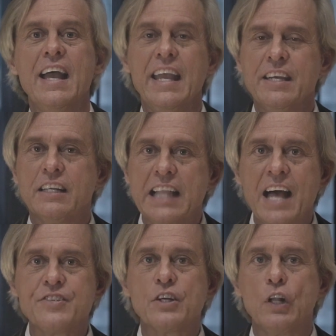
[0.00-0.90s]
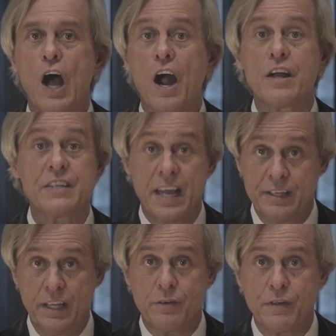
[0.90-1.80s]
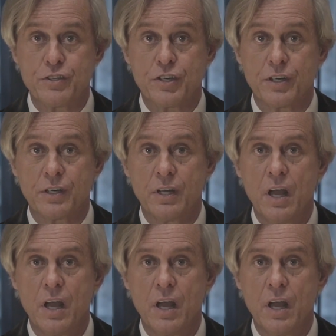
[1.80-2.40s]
In classical art and literature,